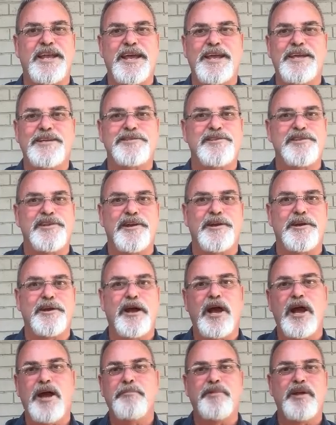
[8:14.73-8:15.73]
as their
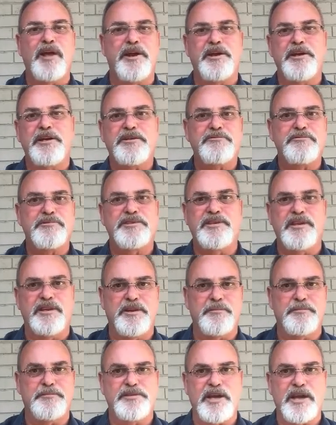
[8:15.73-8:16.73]
"I'm not interested"
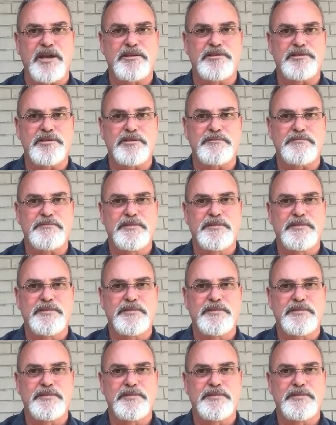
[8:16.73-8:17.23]
objection?